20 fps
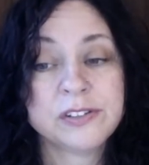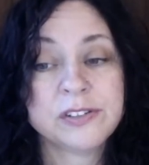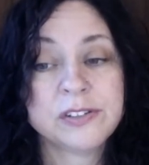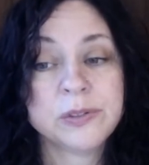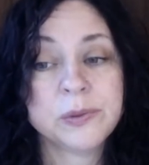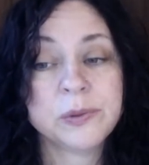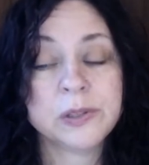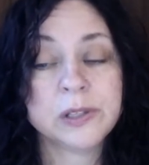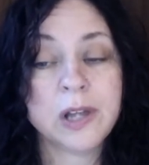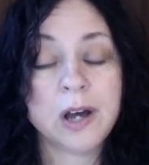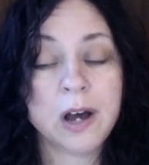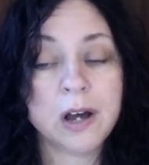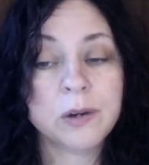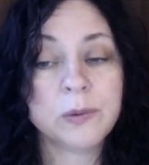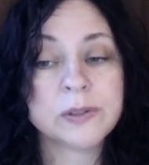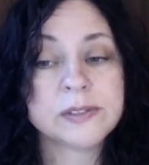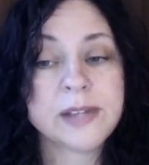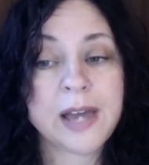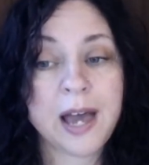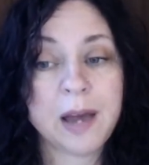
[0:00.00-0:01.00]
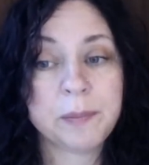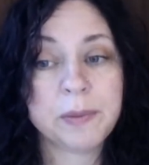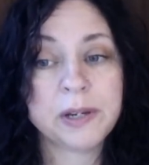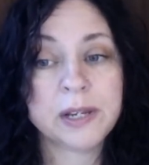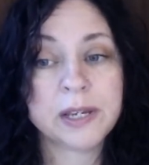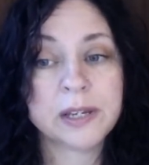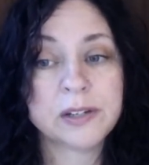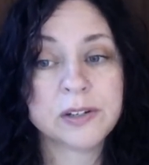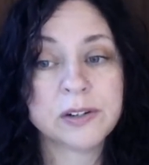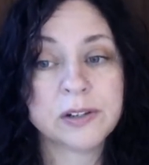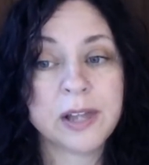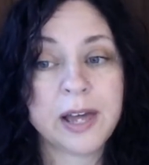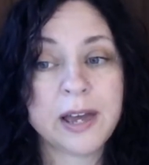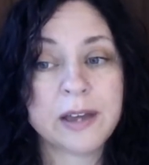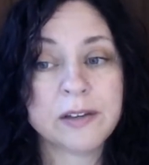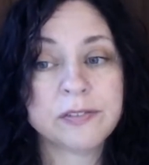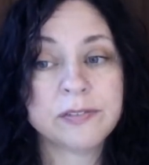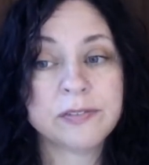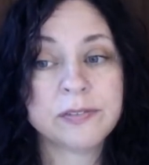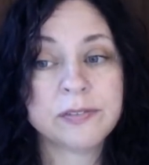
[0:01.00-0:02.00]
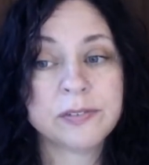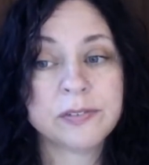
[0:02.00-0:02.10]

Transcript: to log what's happening in your life.